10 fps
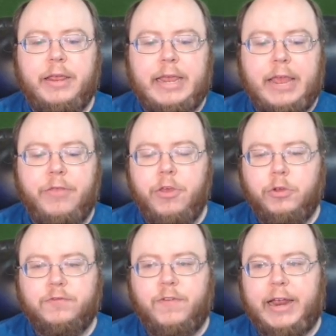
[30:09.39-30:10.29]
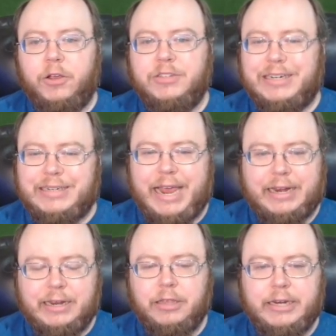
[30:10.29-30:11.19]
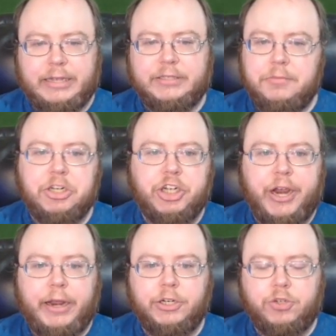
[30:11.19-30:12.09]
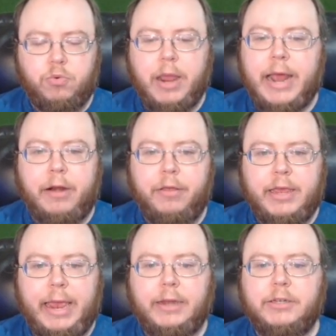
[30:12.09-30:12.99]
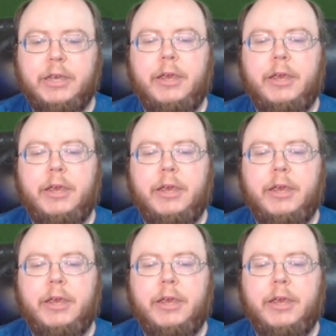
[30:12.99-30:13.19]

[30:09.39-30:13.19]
in those files that technically needs to be changed right out of the gate,